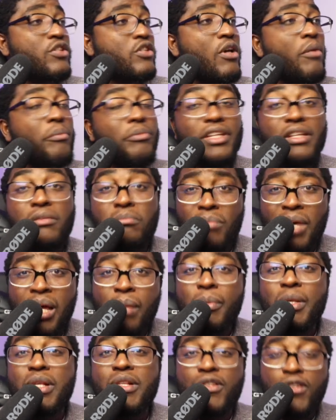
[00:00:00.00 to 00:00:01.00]
something
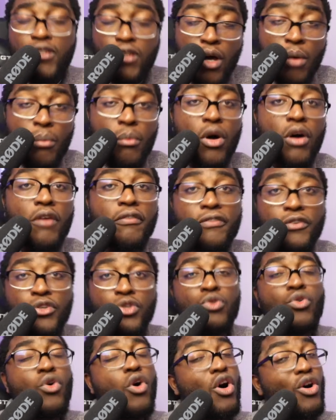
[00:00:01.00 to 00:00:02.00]
maybe some of
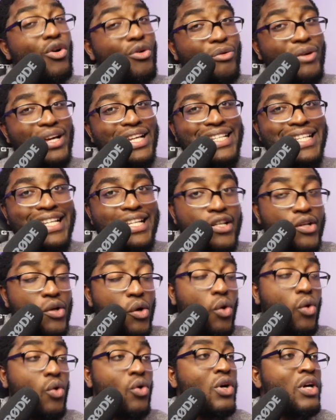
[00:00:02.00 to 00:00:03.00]
you already
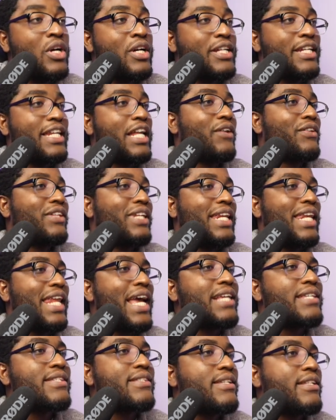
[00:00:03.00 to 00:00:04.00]
know. Now, the
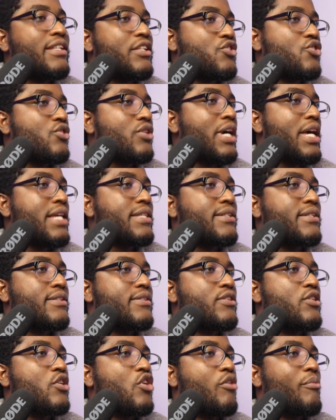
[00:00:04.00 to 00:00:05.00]
next thing that you guys can
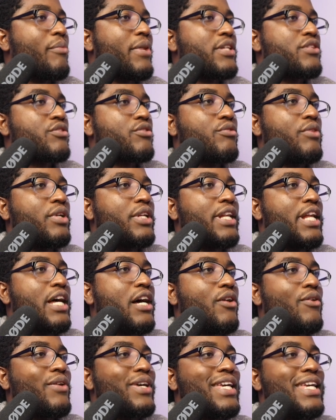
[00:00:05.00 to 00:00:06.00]
see on my screen
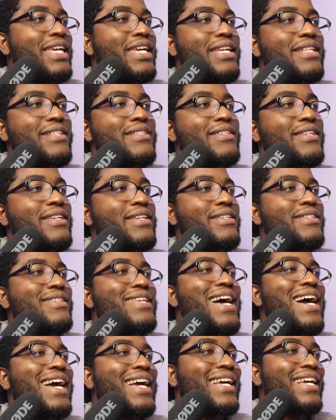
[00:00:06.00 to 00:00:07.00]
now, it is
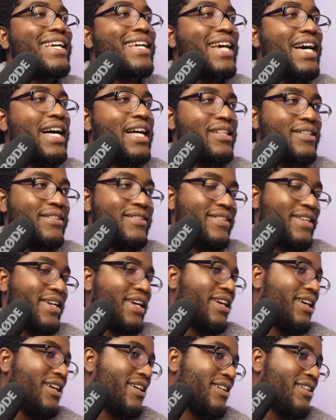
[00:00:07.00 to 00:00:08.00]

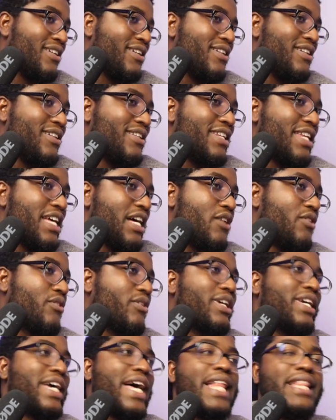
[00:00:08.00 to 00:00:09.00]
Galxe. Now,
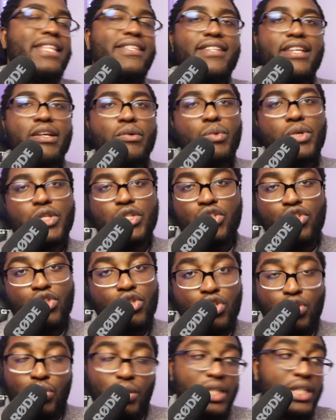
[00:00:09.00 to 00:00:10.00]
Galaxy was
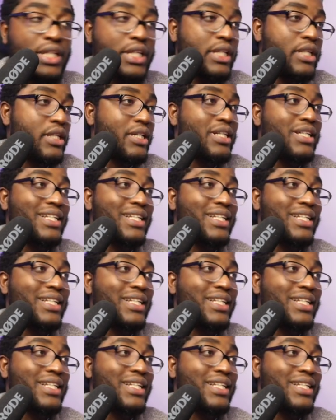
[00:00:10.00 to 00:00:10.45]
usually